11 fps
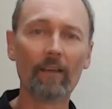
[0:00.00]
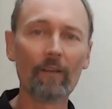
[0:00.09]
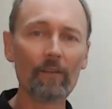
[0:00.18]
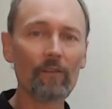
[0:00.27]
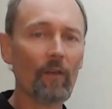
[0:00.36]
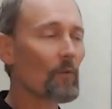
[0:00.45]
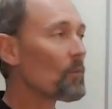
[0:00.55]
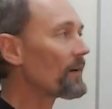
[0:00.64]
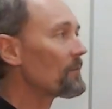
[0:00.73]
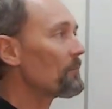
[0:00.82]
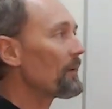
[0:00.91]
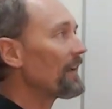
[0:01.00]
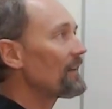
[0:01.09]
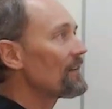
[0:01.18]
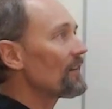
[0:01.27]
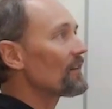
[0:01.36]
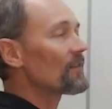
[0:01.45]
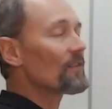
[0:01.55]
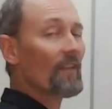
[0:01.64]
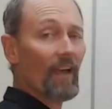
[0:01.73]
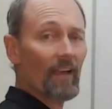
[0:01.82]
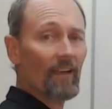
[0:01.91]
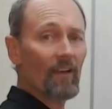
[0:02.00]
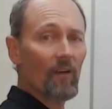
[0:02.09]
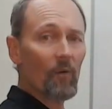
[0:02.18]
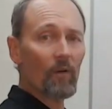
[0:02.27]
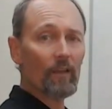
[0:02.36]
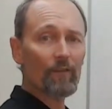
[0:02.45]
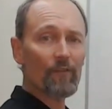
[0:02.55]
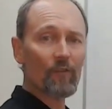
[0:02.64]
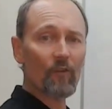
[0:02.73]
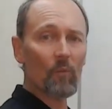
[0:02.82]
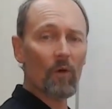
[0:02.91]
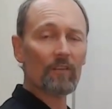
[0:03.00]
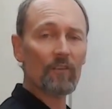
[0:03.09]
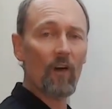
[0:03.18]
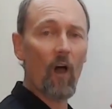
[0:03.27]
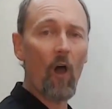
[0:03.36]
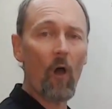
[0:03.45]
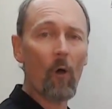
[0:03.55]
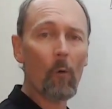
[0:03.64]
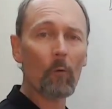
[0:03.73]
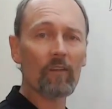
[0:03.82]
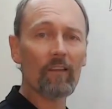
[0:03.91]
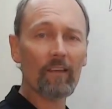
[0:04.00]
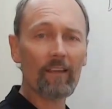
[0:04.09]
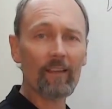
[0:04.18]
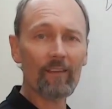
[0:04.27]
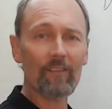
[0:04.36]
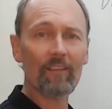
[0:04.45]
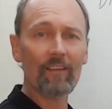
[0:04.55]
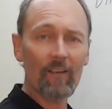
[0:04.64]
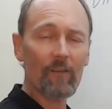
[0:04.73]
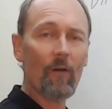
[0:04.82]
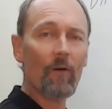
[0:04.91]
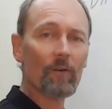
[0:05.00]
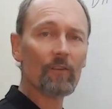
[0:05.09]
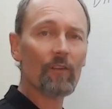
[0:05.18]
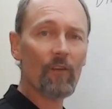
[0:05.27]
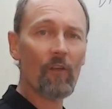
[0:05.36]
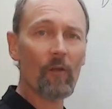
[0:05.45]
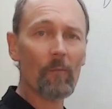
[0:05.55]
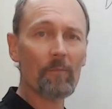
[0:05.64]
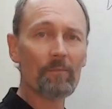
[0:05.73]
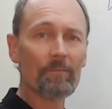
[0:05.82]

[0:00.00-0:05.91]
So what it means is that if you want to hold these long term,